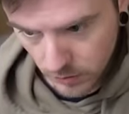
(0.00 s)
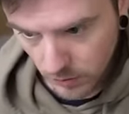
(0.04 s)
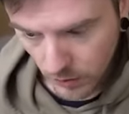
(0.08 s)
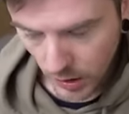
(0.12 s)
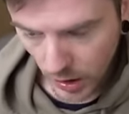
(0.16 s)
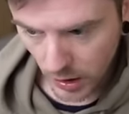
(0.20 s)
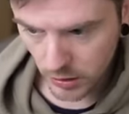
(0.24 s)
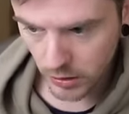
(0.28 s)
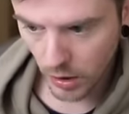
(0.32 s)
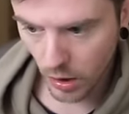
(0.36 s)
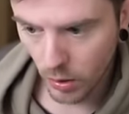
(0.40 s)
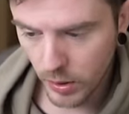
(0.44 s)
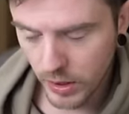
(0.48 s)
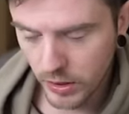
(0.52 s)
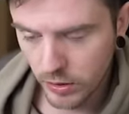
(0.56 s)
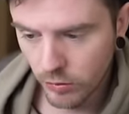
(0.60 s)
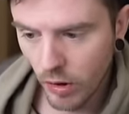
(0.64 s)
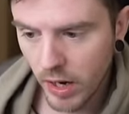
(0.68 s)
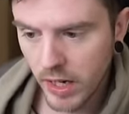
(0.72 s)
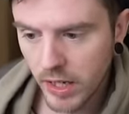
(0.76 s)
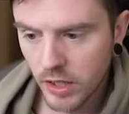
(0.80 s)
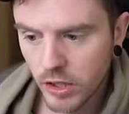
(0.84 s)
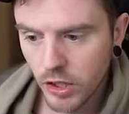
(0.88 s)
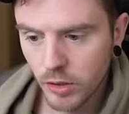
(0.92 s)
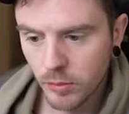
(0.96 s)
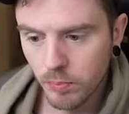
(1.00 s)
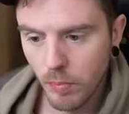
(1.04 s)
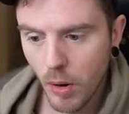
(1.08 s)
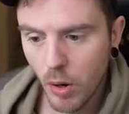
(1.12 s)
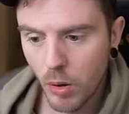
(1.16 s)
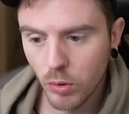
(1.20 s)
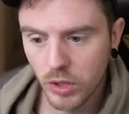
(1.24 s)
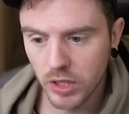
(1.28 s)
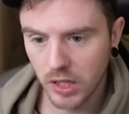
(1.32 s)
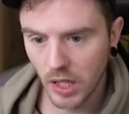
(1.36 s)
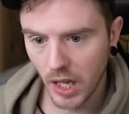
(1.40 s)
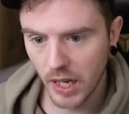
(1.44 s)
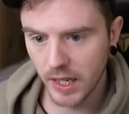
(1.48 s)
So his range is
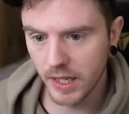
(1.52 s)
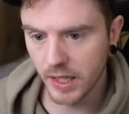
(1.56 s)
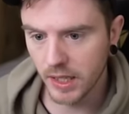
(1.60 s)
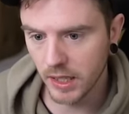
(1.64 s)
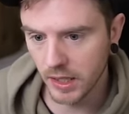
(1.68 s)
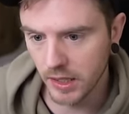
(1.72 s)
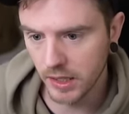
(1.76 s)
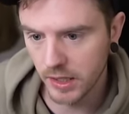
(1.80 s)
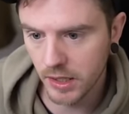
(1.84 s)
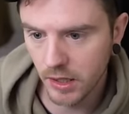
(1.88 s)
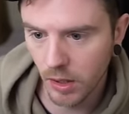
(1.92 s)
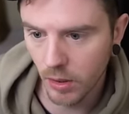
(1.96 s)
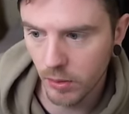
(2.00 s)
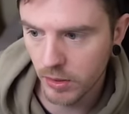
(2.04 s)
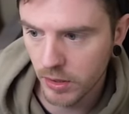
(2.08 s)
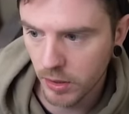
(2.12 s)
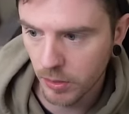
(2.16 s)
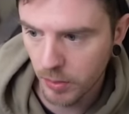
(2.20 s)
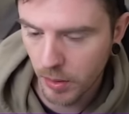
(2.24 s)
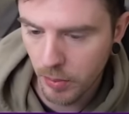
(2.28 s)
most likely going to be